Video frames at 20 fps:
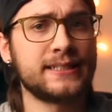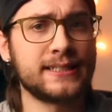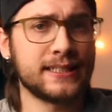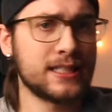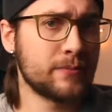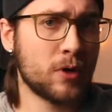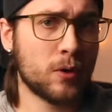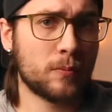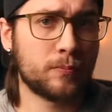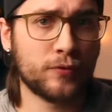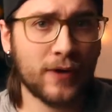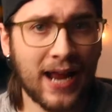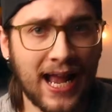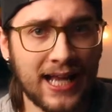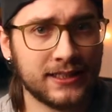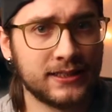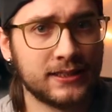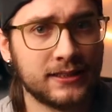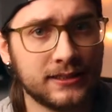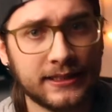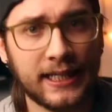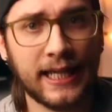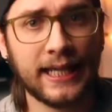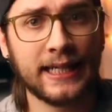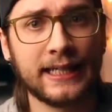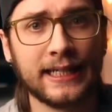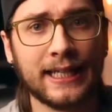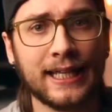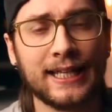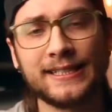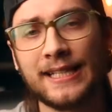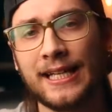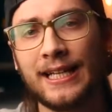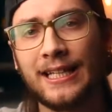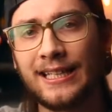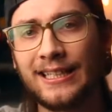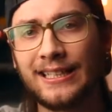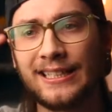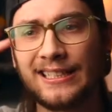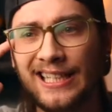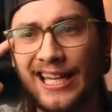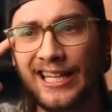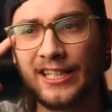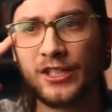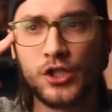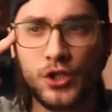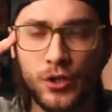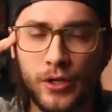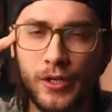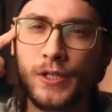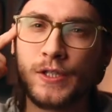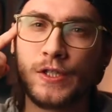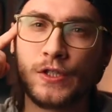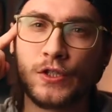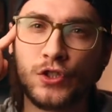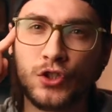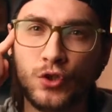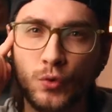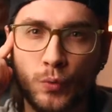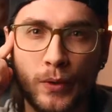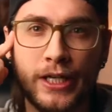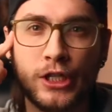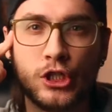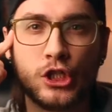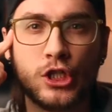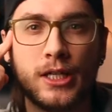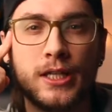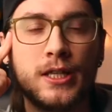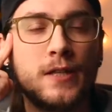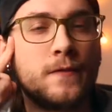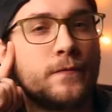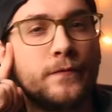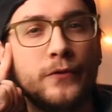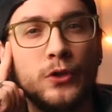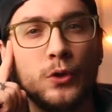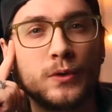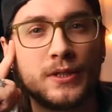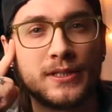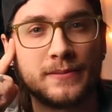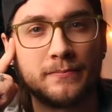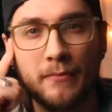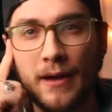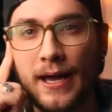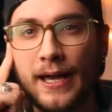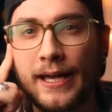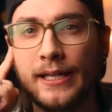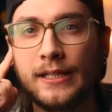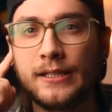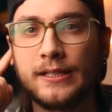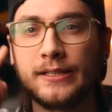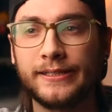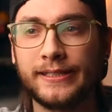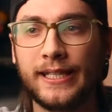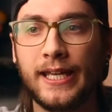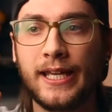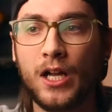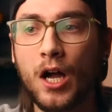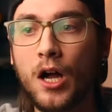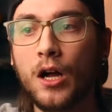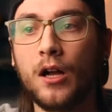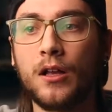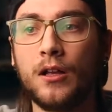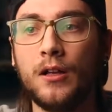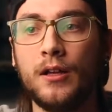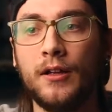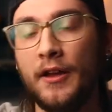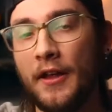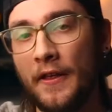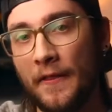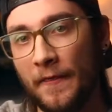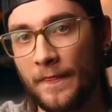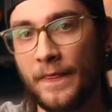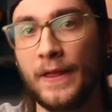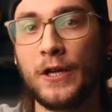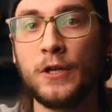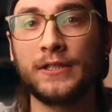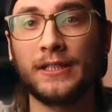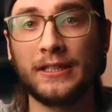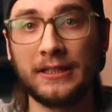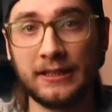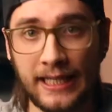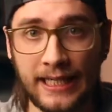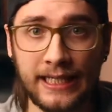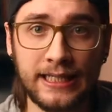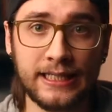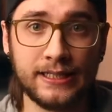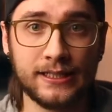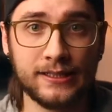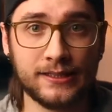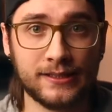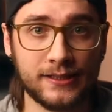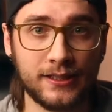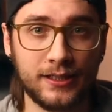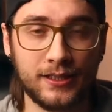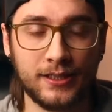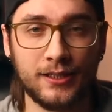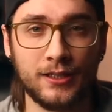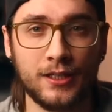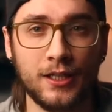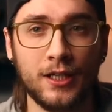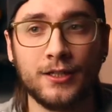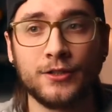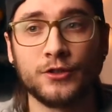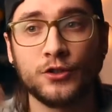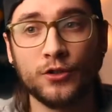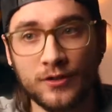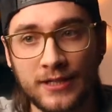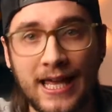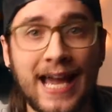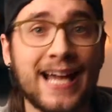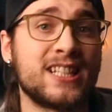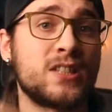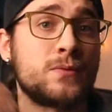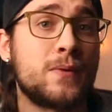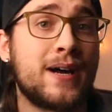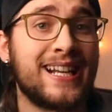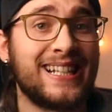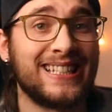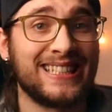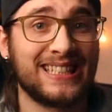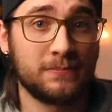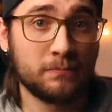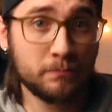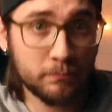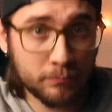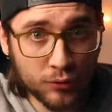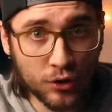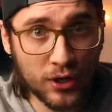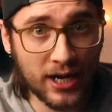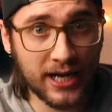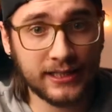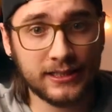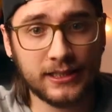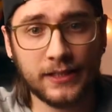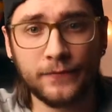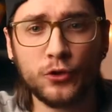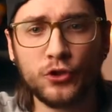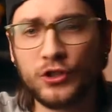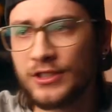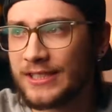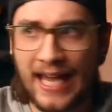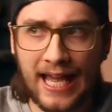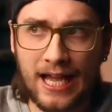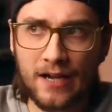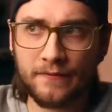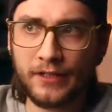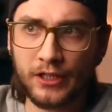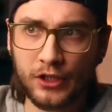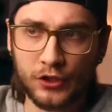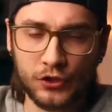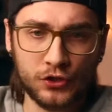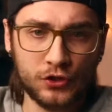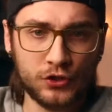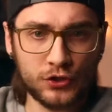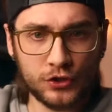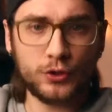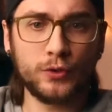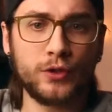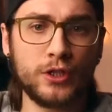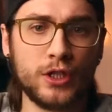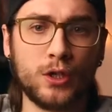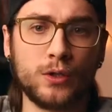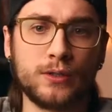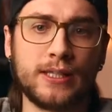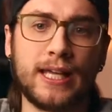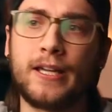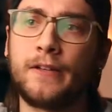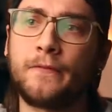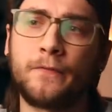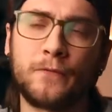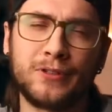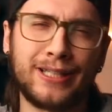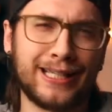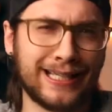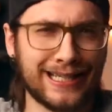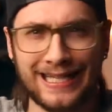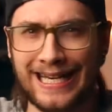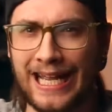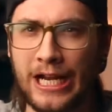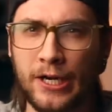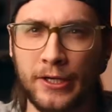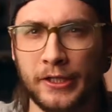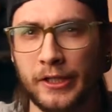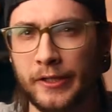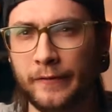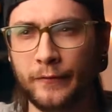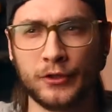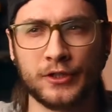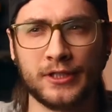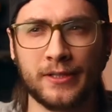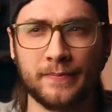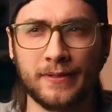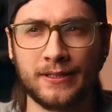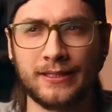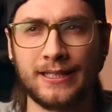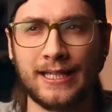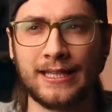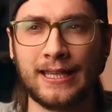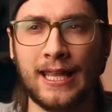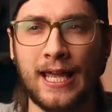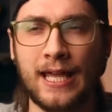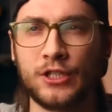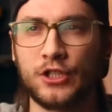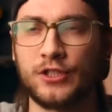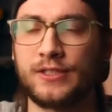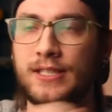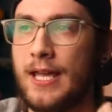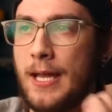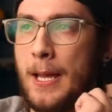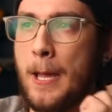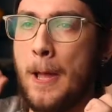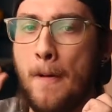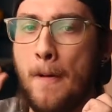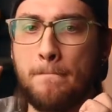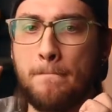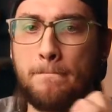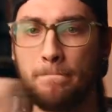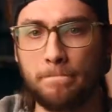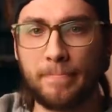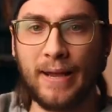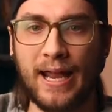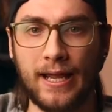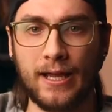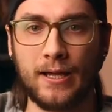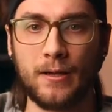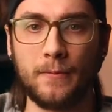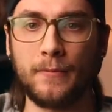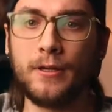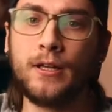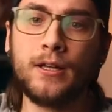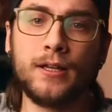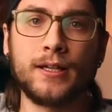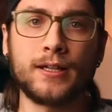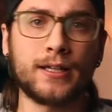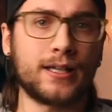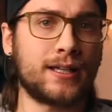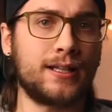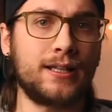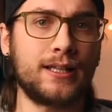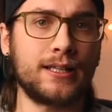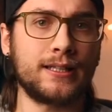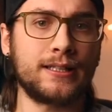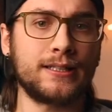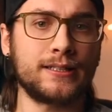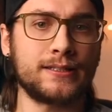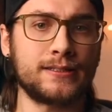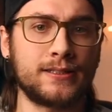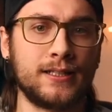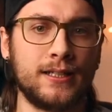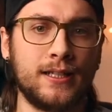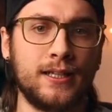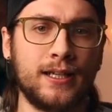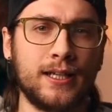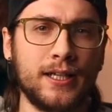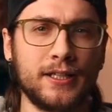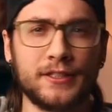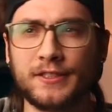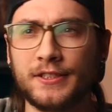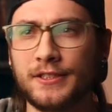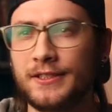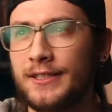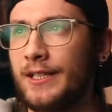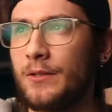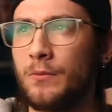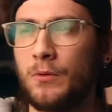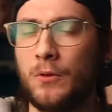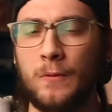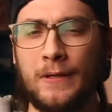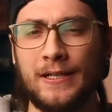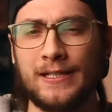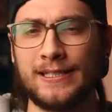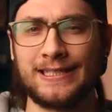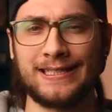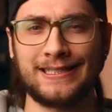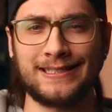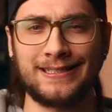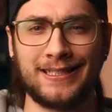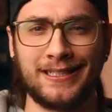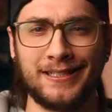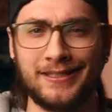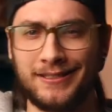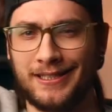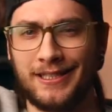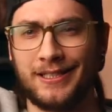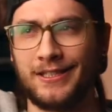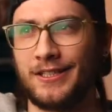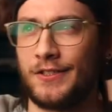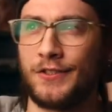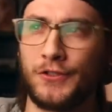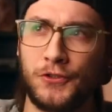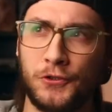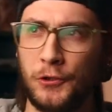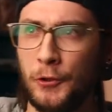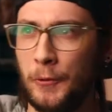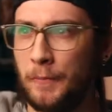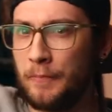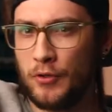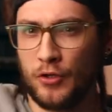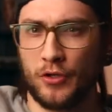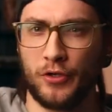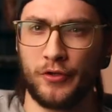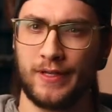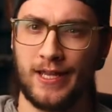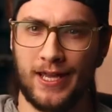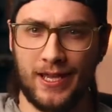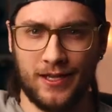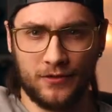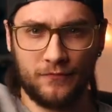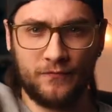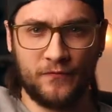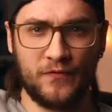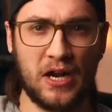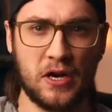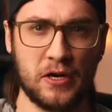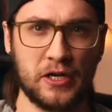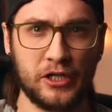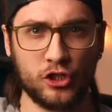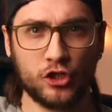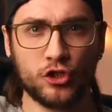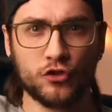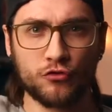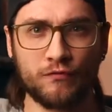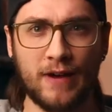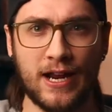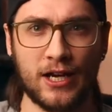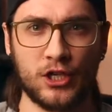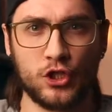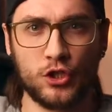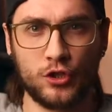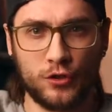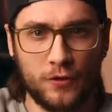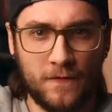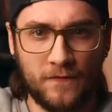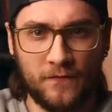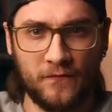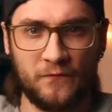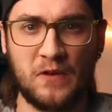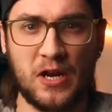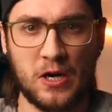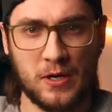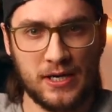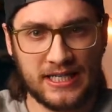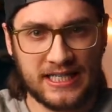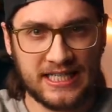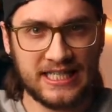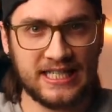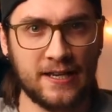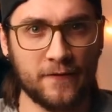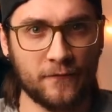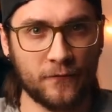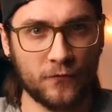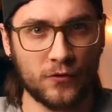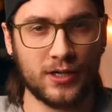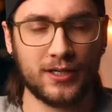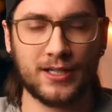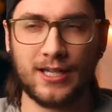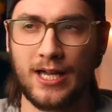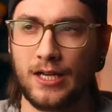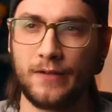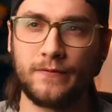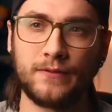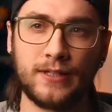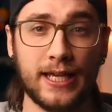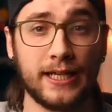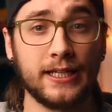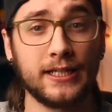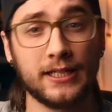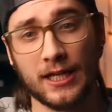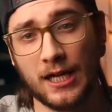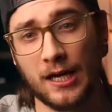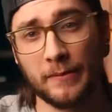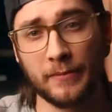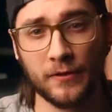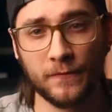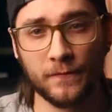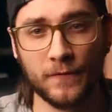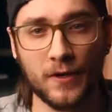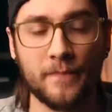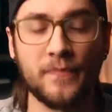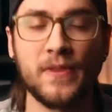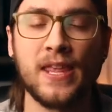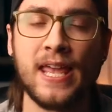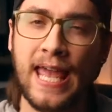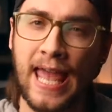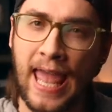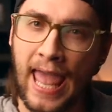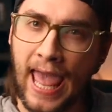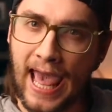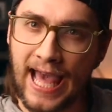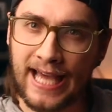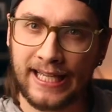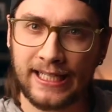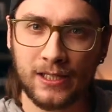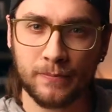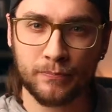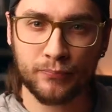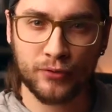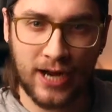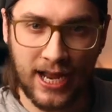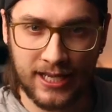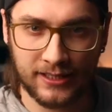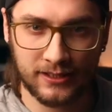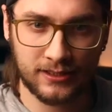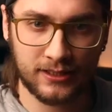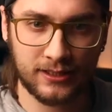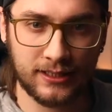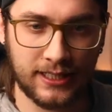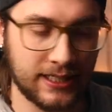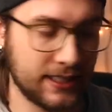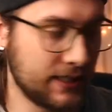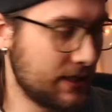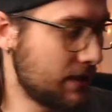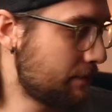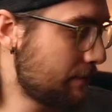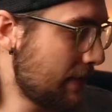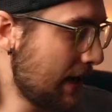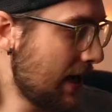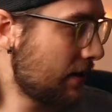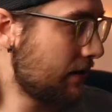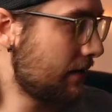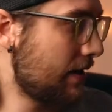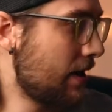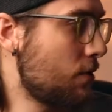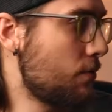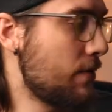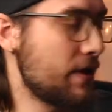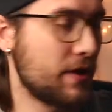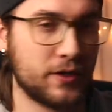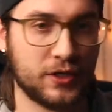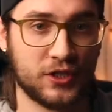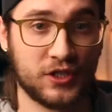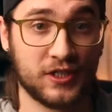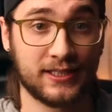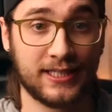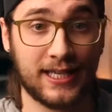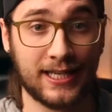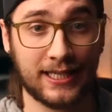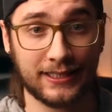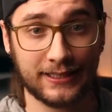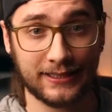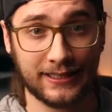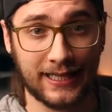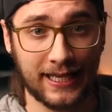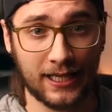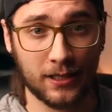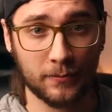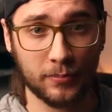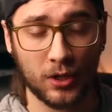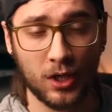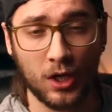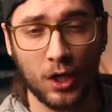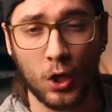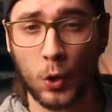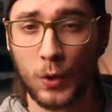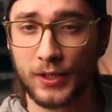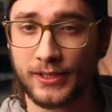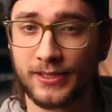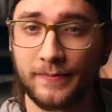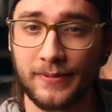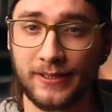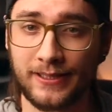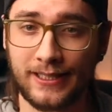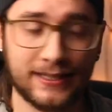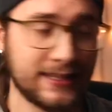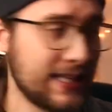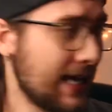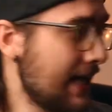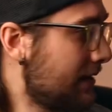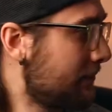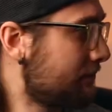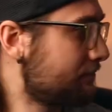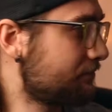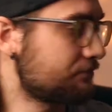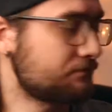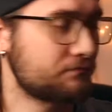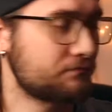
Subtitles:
thing about practical lighting is that it kind of triggers a switch in the viewer's mind saying, oh, there's a light in the scene, so that's why it's bright. If you just have like a studio light for like a narrative or something like that, just like bam, kind of like this, it's just like, well, where's this light, like this super like very directional, very different kind of light coming from? Adding a practical light in the background, whether it's just like a lamp or something like that,